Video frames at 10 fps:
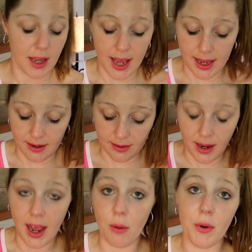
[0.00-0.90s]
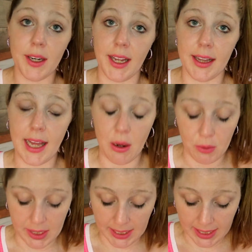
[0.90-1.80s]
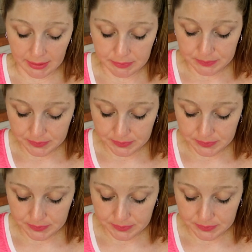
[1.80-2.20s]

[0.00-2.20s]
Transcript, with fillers: And I would get that one again.